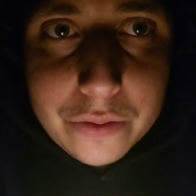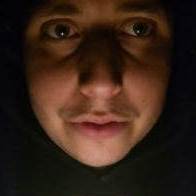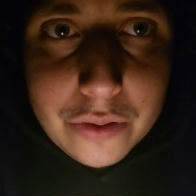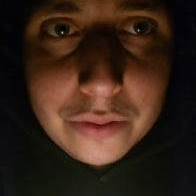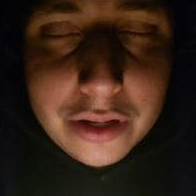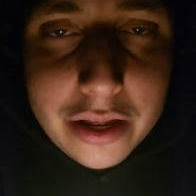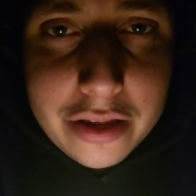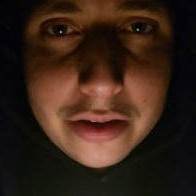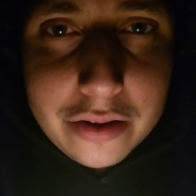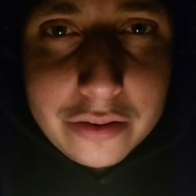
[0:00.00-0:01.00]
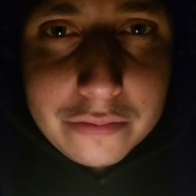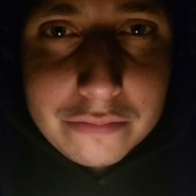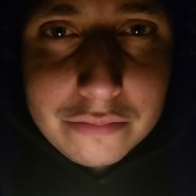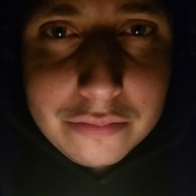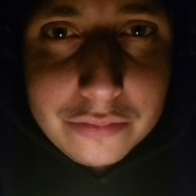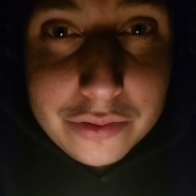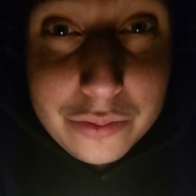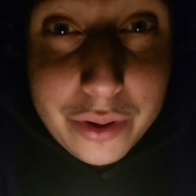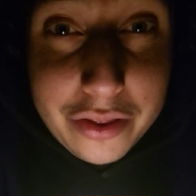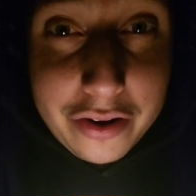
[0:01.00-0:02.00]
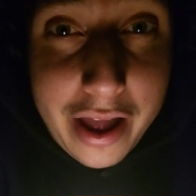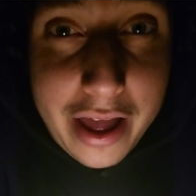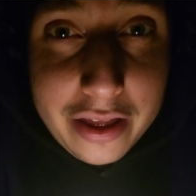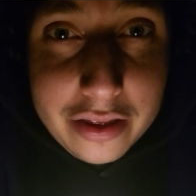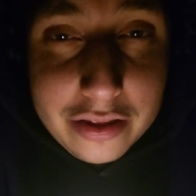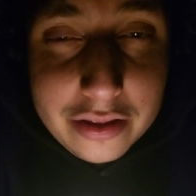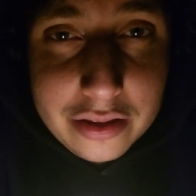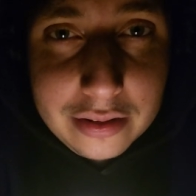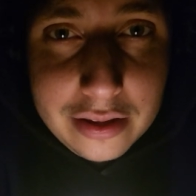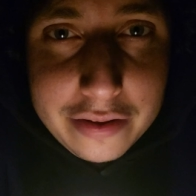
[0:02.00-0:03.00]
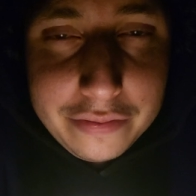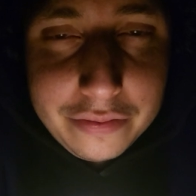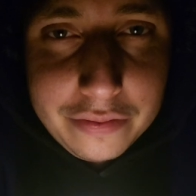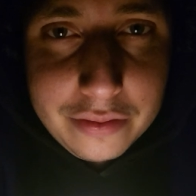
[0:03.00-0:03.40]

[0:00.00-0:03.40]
don't like where they're at in life,